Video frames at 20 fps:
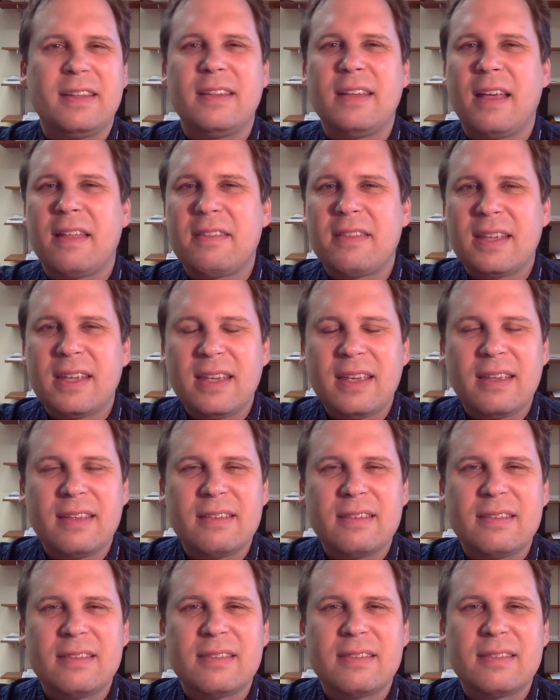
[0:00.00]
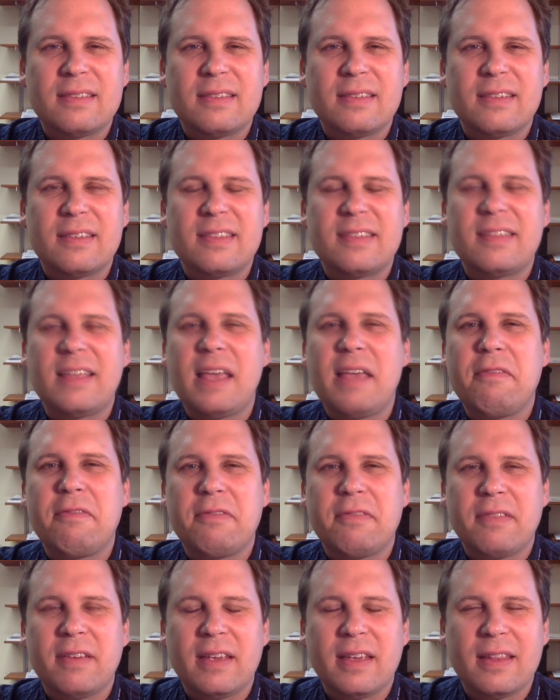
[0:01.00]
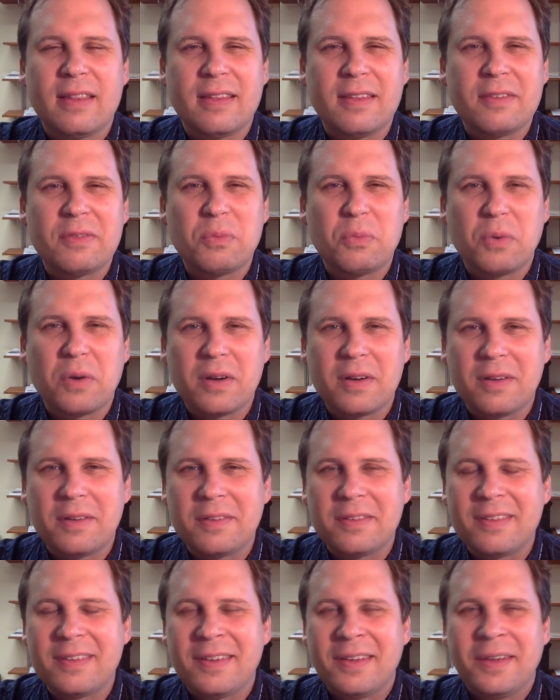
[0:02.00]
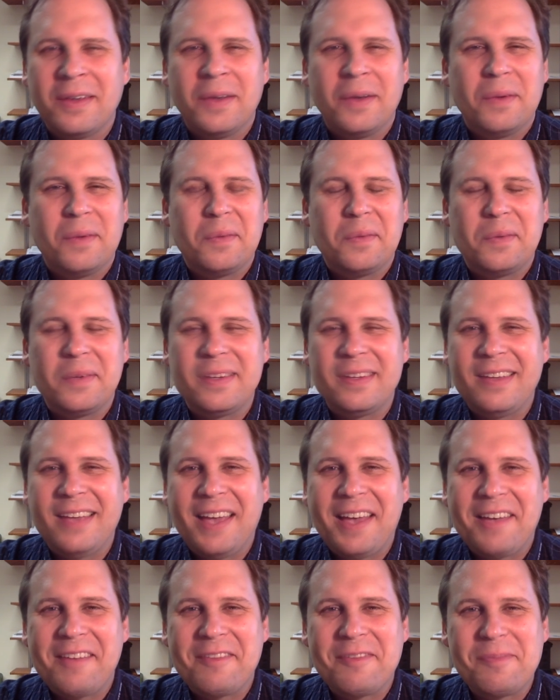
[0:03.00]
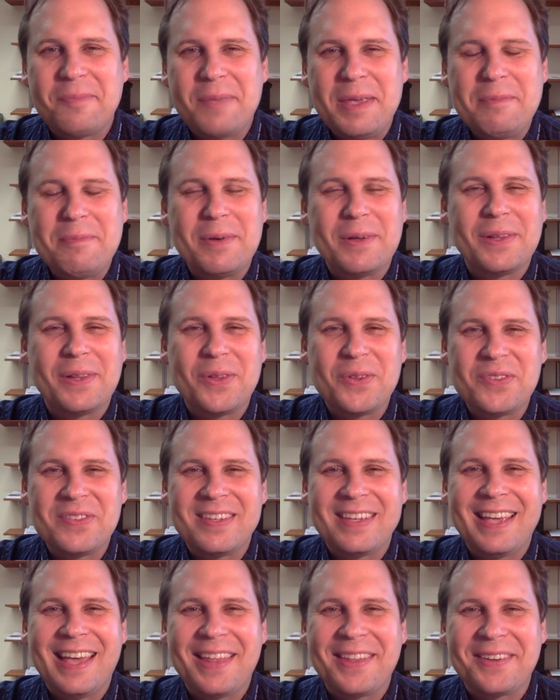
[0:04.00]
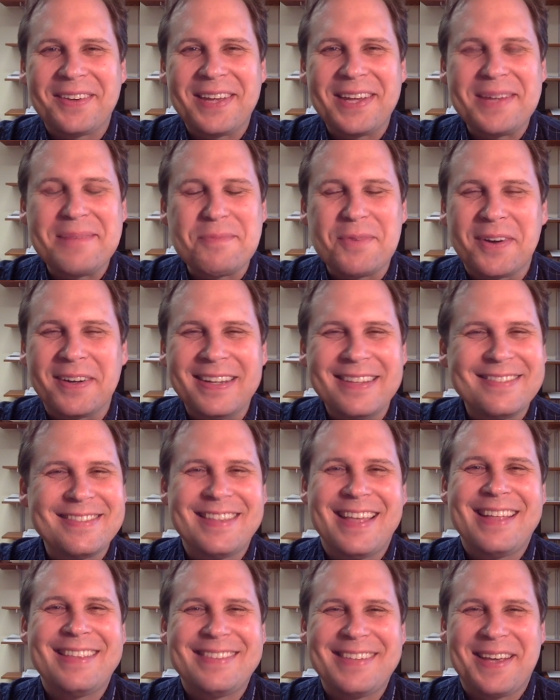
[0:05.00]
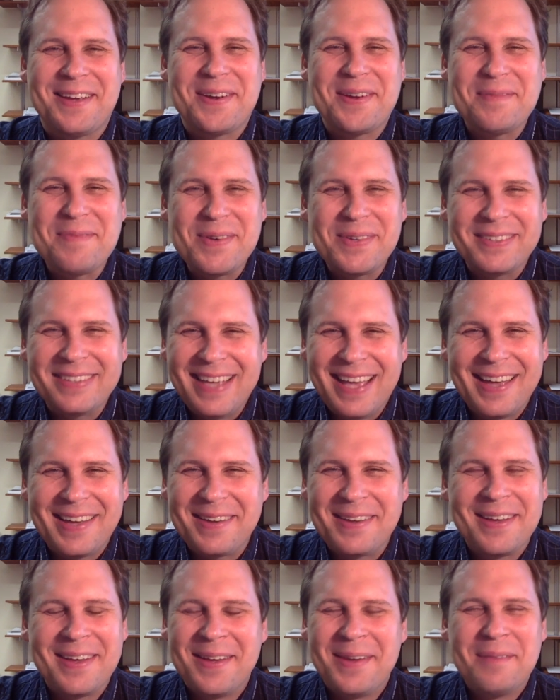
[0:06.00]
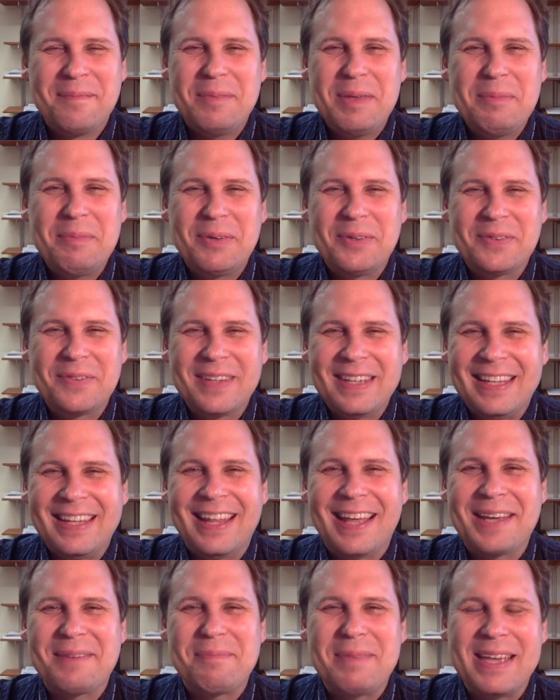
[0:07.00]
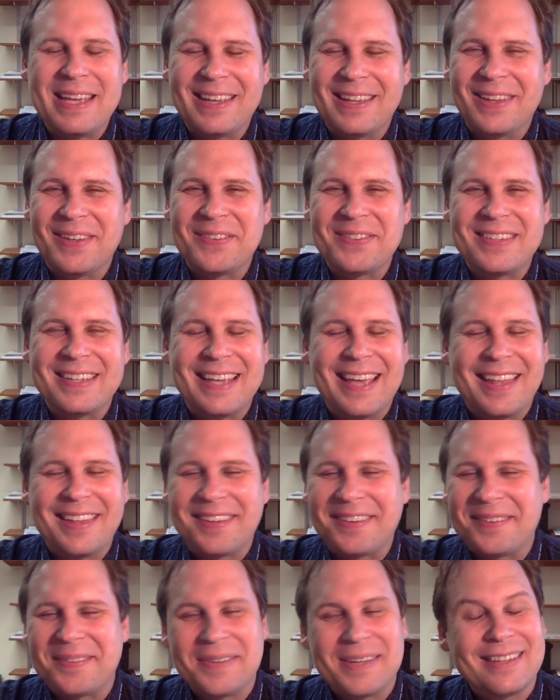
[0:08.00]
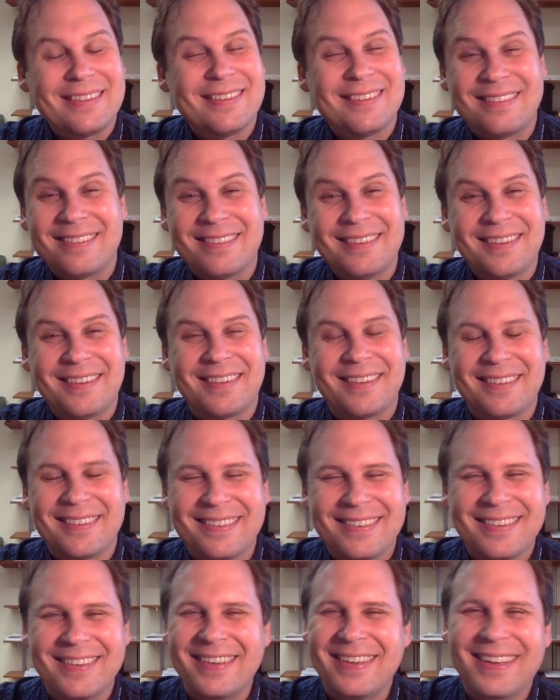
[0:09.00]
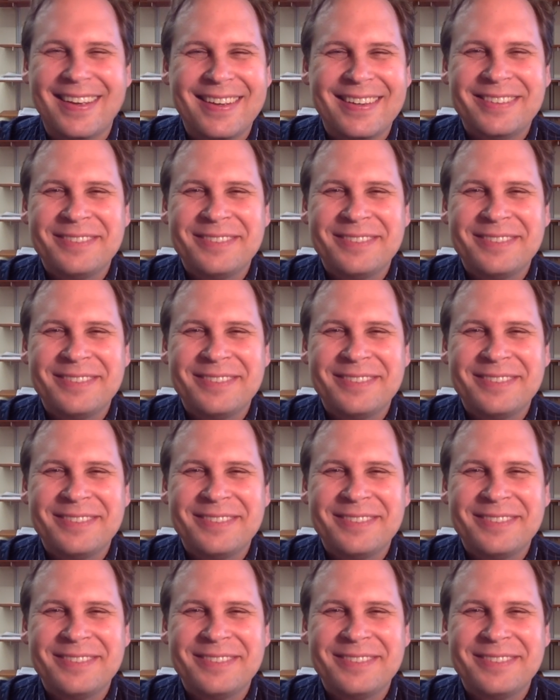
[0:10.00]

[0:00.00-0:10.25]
Nothing is safe in this world when you have people close together anymore. And isn't that terrible? Yeah, people really like being close together. But ugh, uh.